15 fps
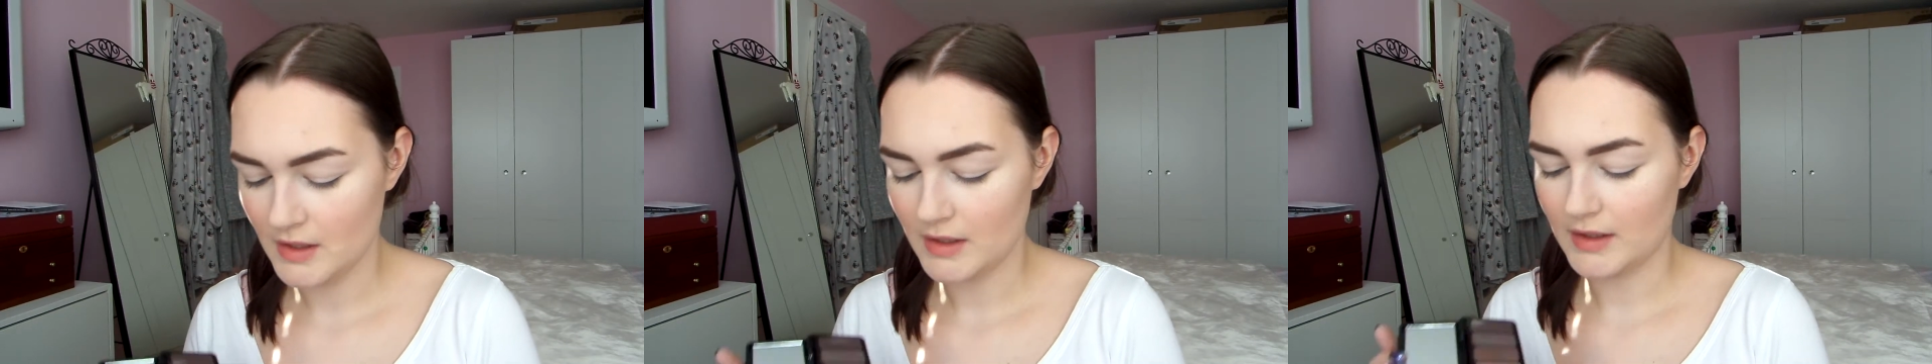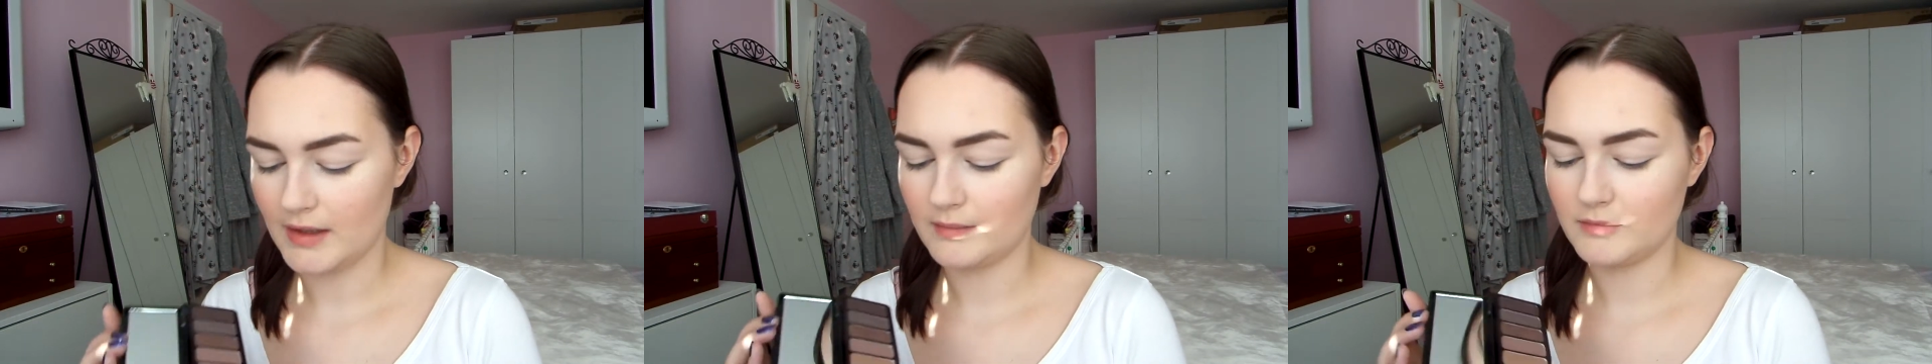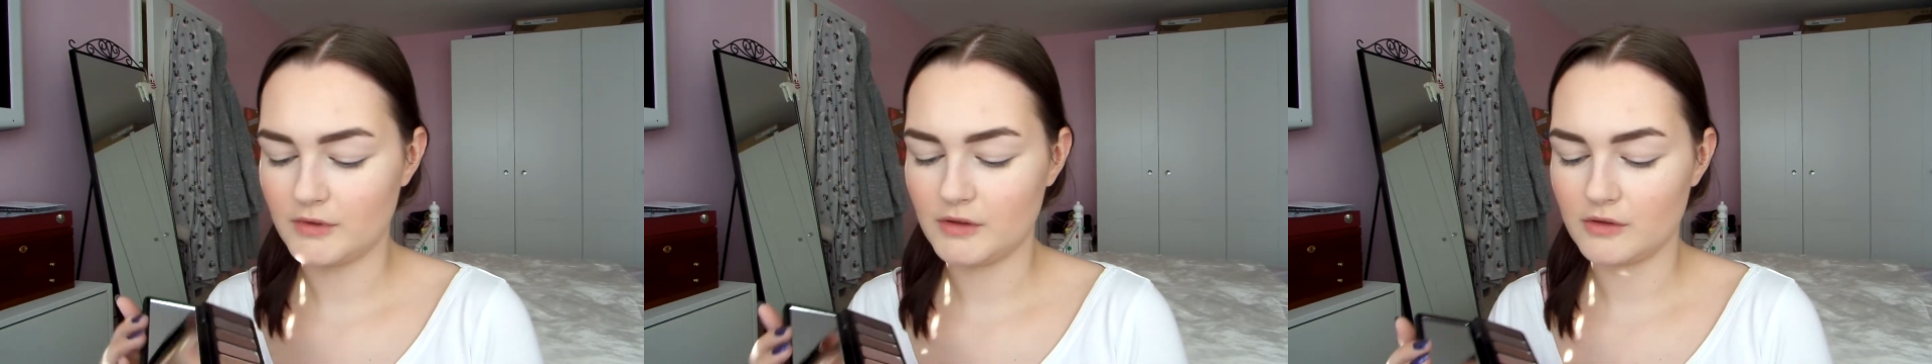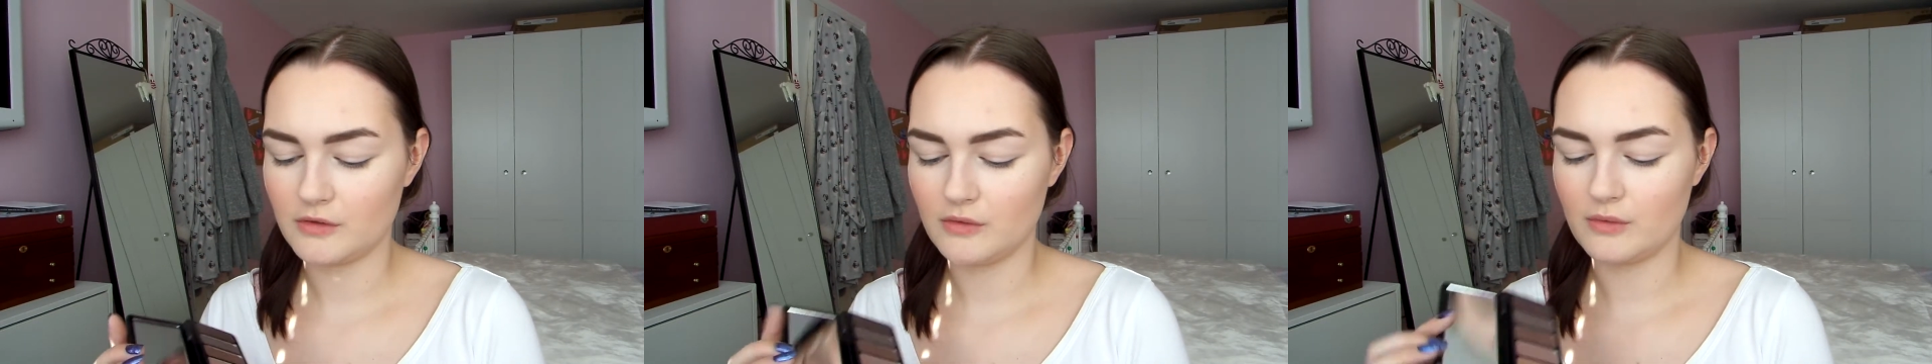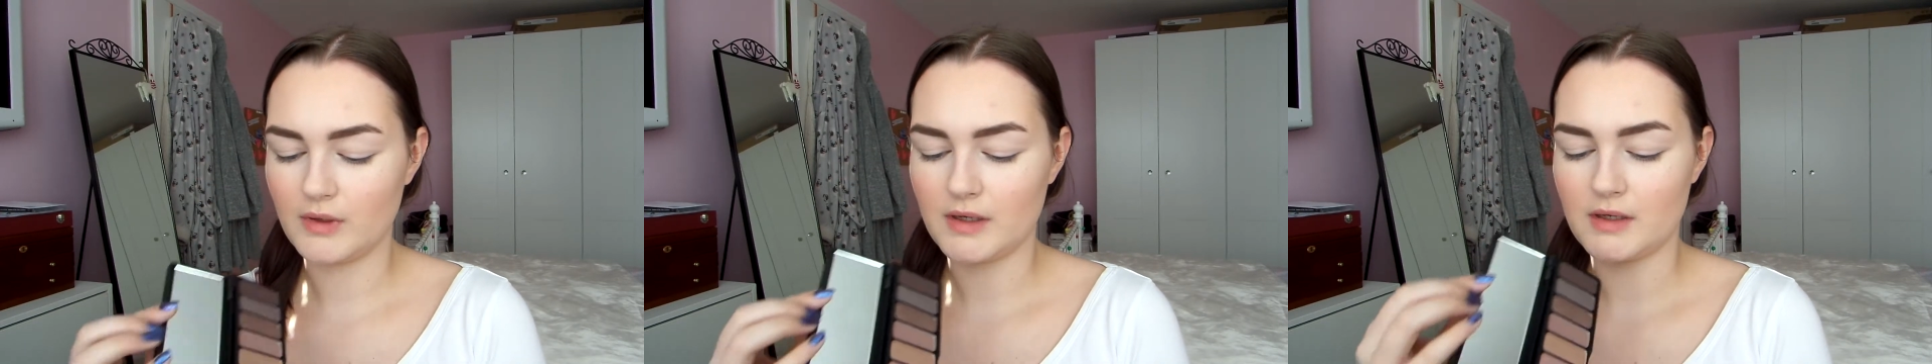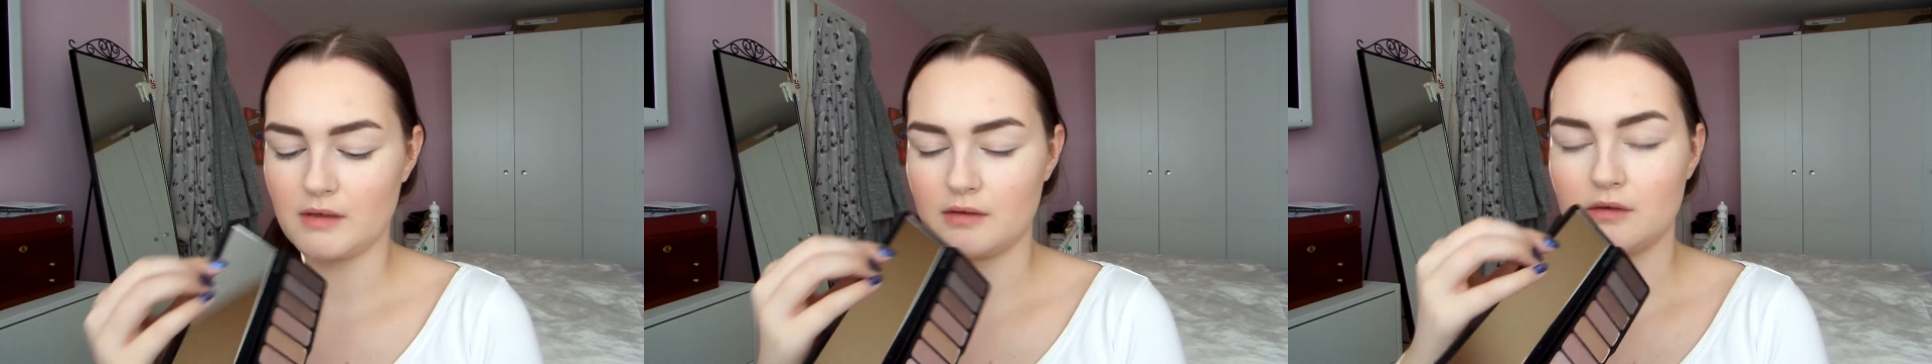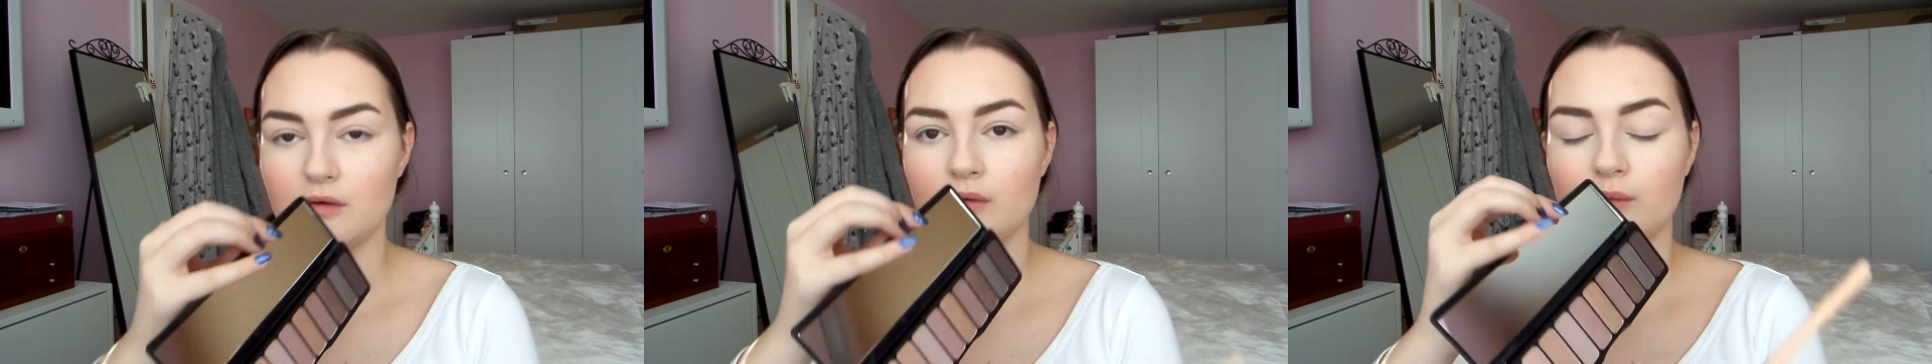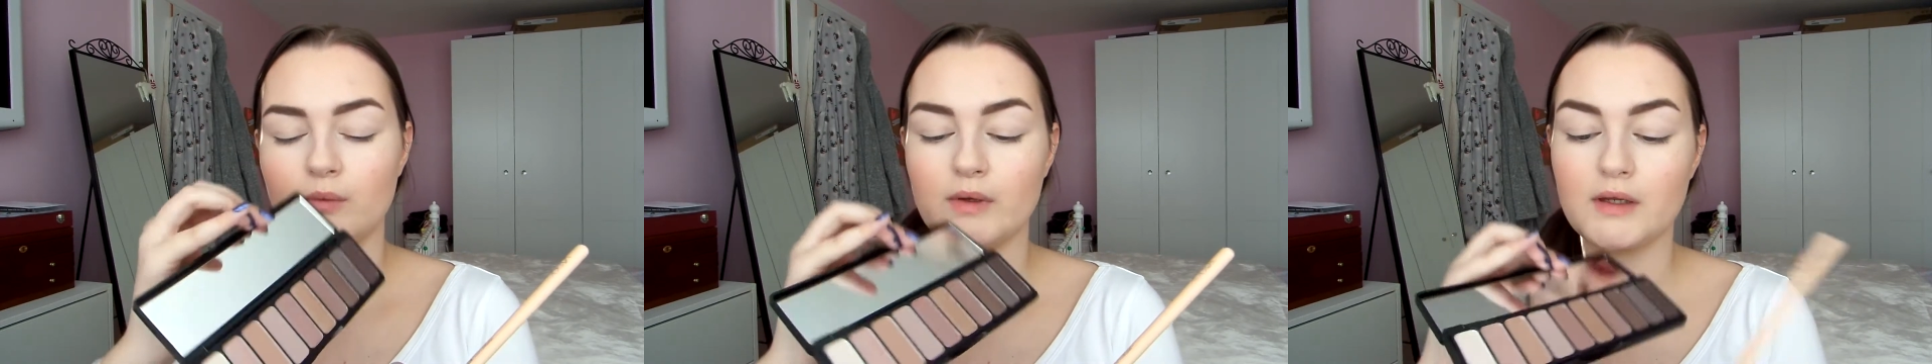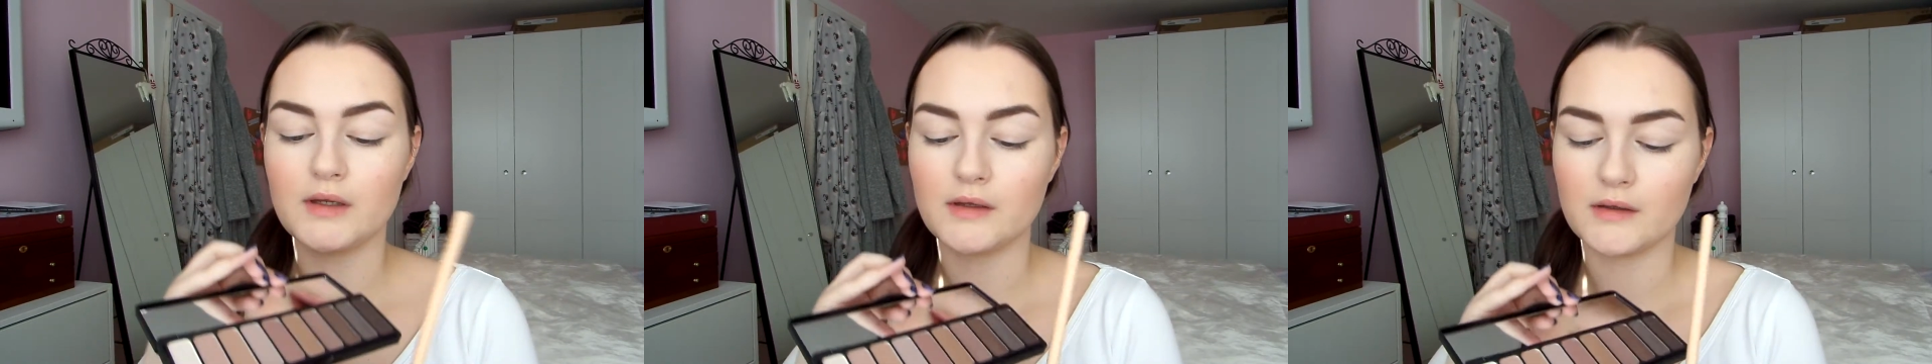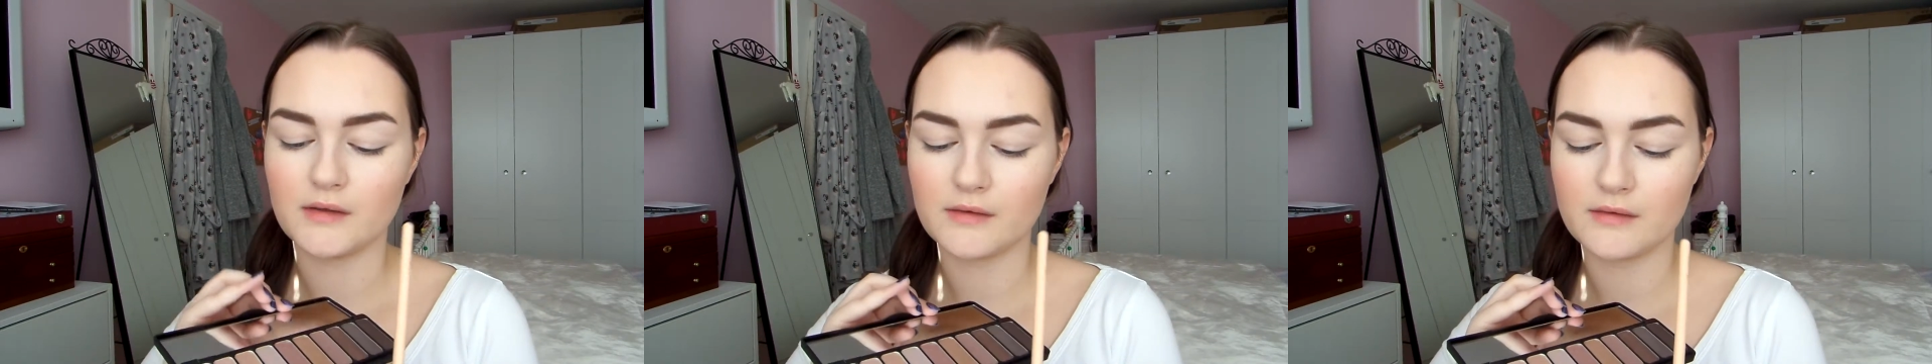I'm going to go in
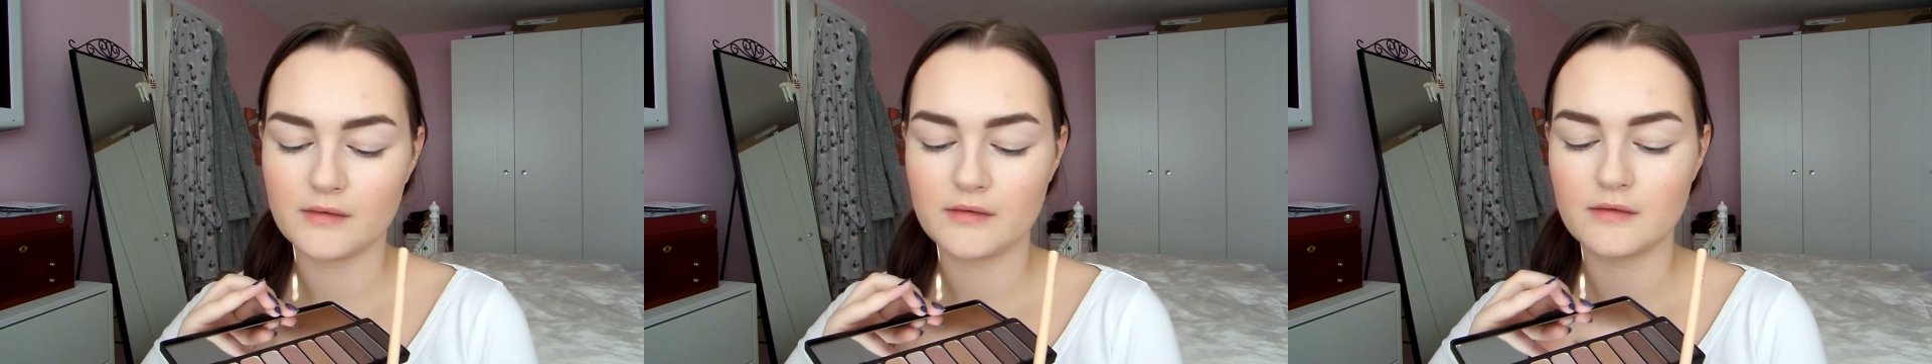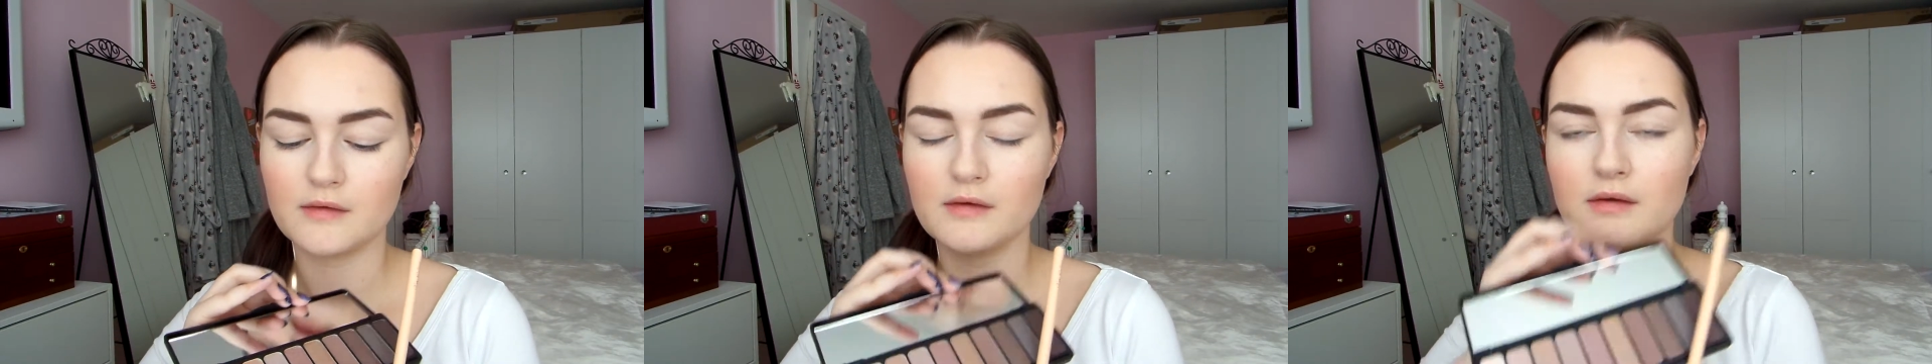with